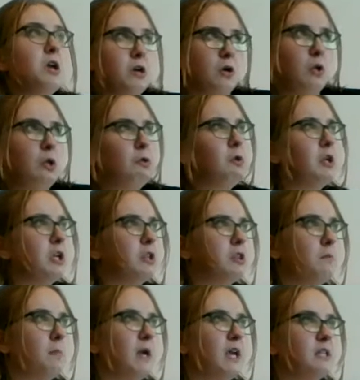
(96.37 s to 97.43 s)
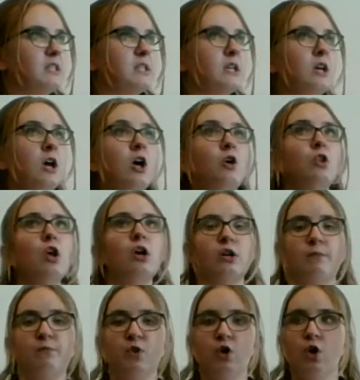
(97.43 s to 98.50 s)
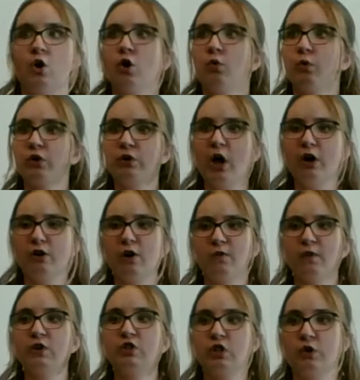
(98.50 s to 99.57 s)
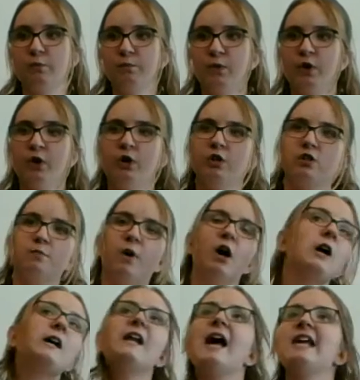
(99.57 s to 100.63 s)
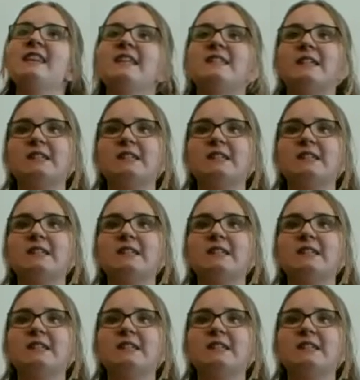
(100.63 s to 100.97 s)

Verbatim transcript: including the pits. Look, we're long overdue. Tomorrow night, this